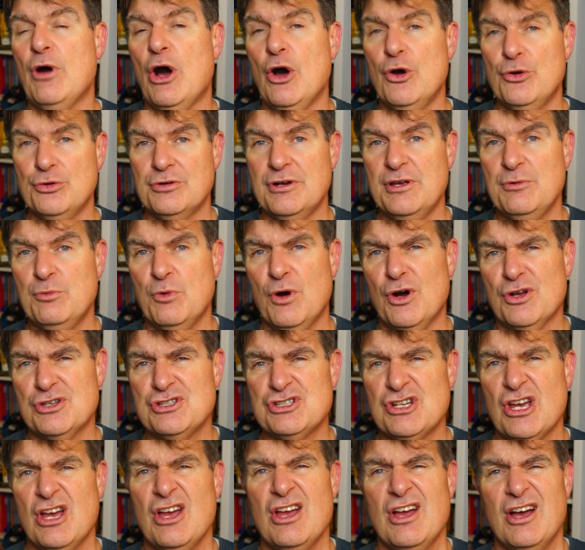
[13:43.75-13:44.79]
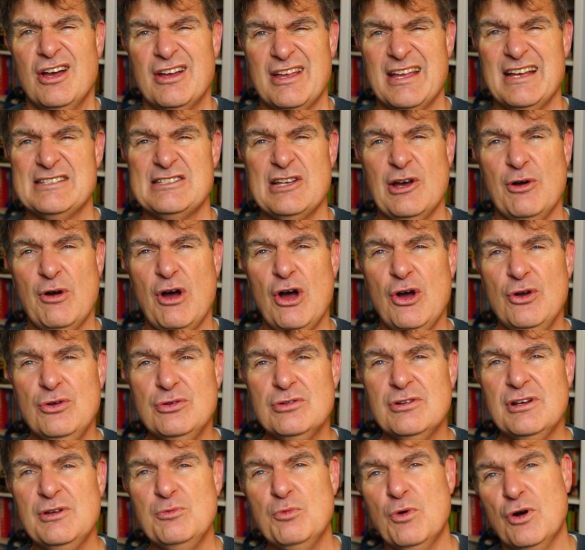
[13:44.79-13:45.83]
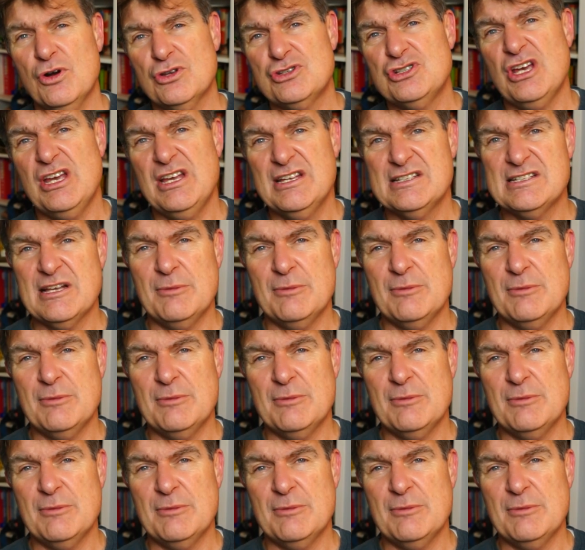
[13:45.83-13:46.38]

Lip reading: Only Watch. Okay, so Only Watch is a